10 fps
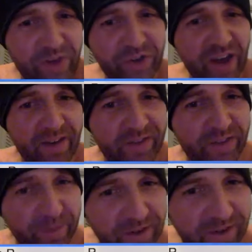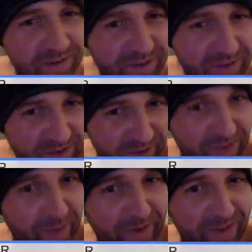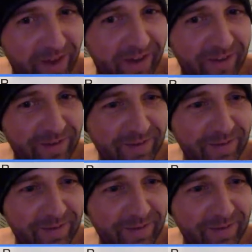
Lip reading: we should have a separate discussion about that.